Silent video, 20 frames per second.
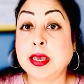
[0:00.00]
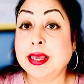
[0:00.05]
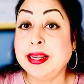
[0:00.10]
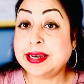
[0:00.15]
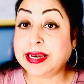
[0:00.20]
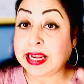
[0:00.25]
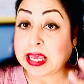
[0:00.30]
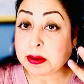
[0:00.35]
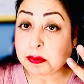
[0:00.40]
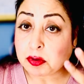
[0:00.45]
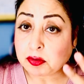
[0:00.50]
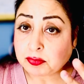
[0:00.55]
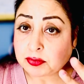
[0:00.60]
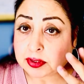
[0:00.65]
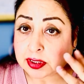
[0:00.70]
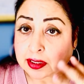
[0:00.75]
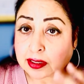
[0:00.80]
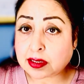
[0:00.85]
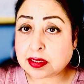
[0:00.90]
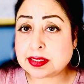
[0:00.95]
Name of
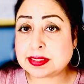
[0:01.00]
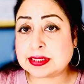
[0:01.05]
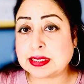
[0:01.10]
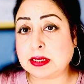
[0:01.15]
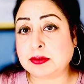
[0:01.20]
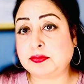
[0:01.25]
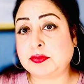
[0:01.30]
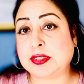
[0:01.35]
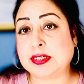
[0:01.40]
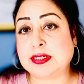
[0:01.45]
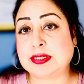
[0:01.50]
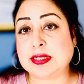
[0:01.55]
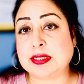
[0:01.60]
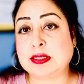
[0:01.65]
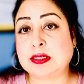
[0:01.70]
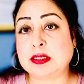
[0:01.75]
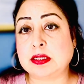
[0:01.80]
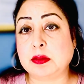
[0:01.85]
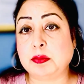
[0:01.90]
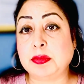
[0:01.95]
third safety
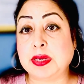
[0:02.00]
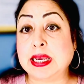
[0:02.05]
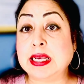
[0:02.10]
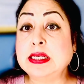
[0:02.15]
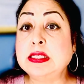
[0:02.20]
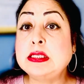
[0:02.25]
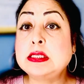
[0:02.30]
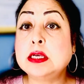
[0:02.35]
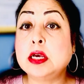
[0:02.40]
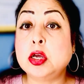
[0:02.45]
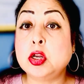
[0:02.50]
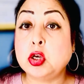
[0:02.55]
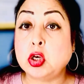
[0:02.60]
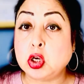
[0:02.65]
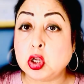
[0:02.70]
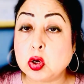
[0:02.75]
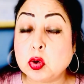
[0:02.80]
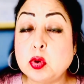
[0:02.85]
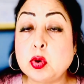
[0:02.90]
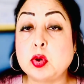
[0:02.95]
system is
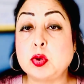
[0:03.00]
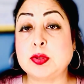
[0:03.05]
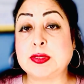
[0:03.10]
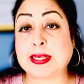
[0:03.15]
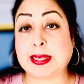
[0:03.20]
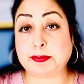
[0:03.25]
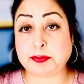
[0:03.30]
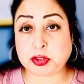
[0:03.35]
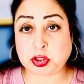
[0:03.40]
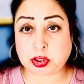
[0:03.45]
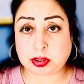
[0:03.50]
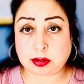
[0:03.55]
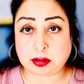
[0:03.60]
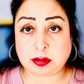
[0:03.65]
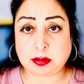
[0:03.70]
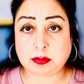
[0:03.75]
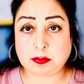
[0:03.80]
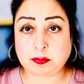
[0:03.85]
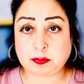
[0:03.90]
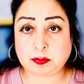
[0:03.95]
neuroception.
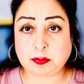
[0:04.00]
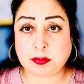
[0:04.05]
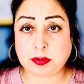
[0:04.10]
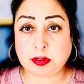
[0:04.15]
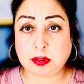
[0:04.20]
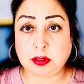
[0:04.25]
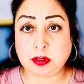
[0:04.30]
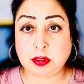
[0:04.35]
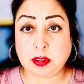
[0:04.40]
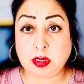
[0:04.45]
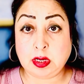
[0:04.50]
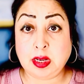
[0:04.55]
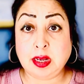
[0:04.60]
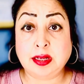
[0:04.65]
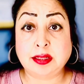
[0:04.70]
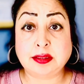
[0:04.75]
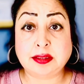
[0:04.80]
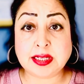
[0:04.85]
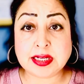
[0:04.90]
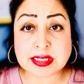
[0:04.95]

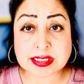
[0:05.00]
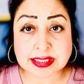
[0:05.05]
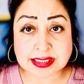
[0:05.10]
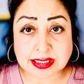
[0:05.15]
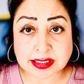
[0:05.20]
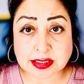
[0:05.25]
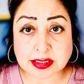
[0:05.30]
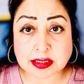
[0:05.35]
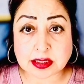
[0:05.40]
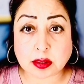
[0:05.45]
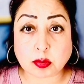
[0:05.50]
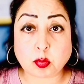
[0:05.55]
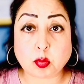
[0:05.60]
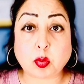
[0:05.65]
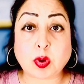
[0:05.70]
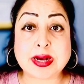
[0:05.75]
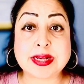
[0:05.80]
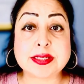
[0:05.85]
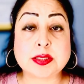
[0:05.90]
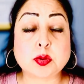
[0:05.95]
This system
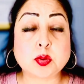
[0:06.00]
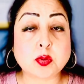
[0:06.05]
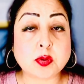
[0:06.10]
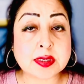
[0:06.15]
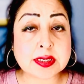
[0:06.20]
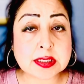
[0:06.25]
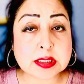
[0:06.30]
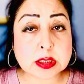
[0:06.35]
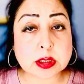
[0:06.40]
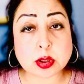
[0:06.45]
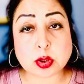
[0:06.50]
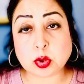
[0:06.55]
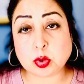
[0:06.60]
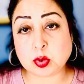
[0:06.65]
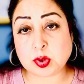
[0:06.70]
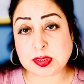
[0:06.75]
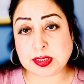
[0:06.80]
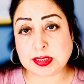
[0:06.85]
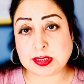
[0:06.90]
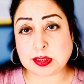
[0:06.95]
was first
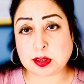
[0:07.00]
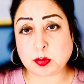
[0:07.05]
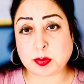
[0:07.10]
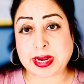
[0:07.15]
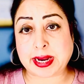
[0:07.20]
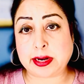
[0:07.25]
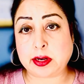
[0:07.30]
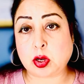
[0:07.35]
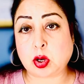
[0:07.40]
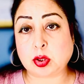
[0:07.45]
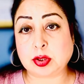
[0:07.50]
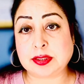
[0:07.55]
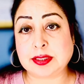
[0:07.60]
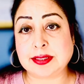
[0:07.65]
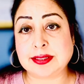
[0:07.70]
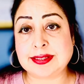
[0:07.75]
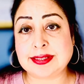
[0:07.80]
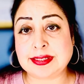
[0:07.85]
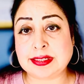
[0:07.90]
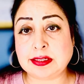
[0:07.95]
noticed by Dr.
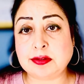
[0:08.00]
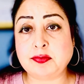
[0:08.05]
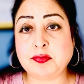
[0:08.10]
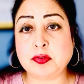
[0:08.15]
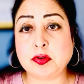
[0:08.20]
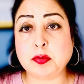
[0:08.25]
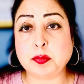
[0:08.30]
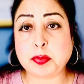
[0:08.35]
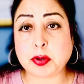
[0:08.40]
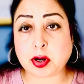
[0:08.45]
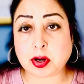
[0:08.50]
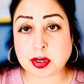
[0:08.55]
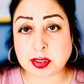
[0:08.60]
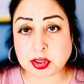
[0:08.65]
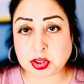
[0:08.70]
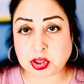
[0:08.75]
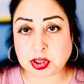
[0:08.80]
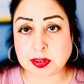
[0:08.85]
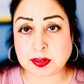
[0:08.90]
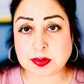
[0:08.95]
Stephen
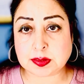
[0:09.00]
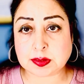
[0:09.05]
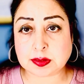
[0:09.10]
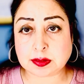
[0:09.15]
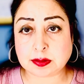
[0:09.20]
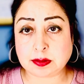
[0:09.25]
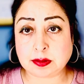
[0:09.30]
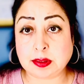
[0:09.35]
Porges.